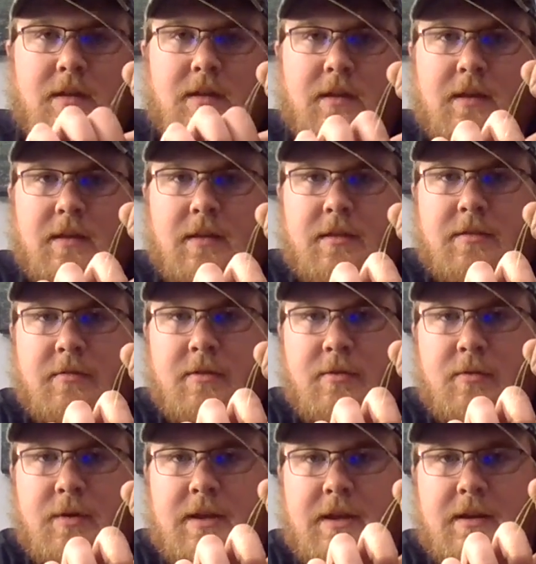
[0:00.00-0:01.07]
and
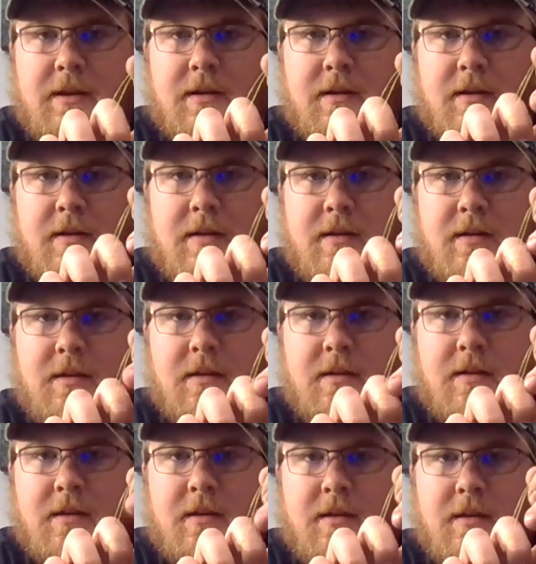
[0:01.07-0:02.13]
through here
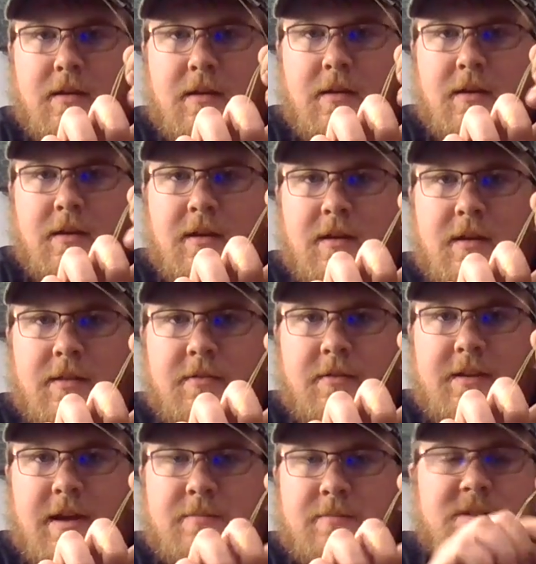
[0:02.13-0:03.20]
3
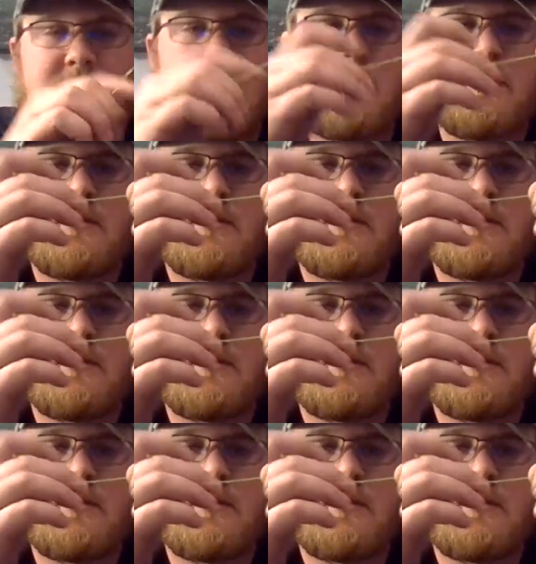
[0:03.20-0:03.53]
times.